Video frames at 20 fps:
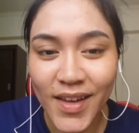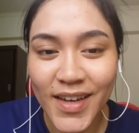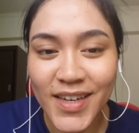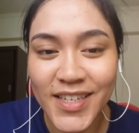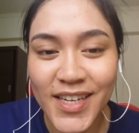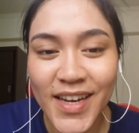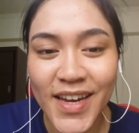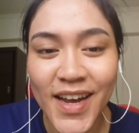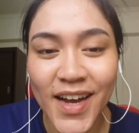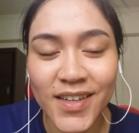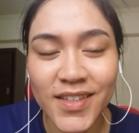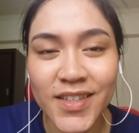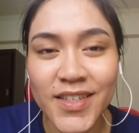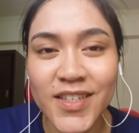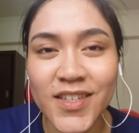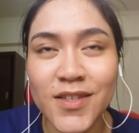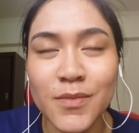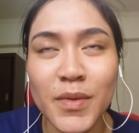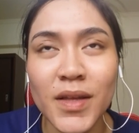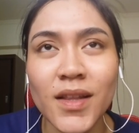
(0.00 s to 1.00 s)
like te
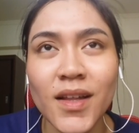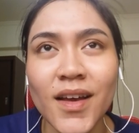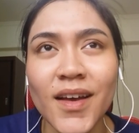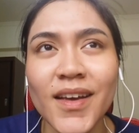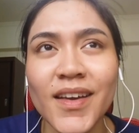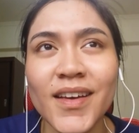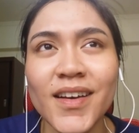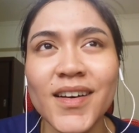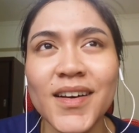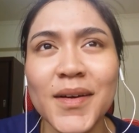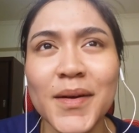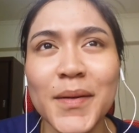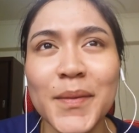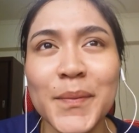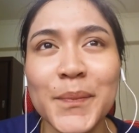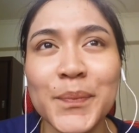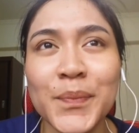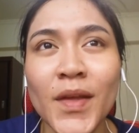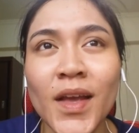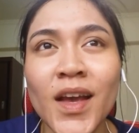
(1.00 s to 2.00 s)
actually just mean like
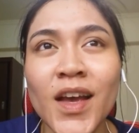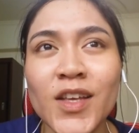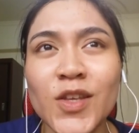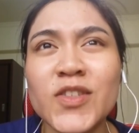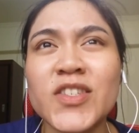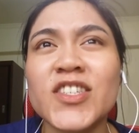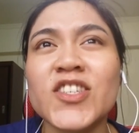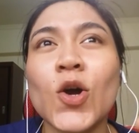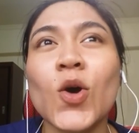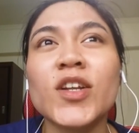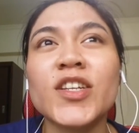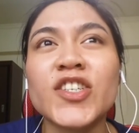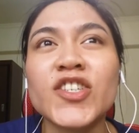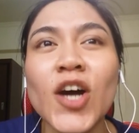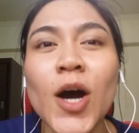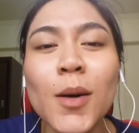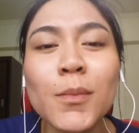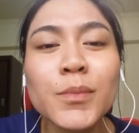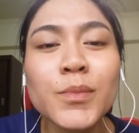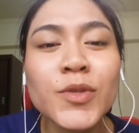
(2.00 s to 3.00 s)
you just got
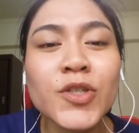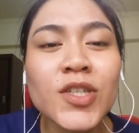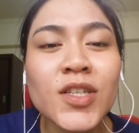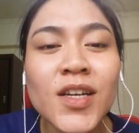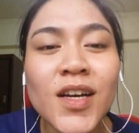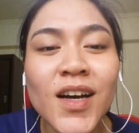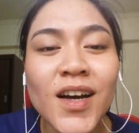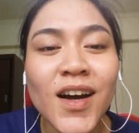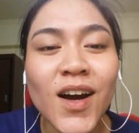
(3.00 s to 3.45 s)
dumped,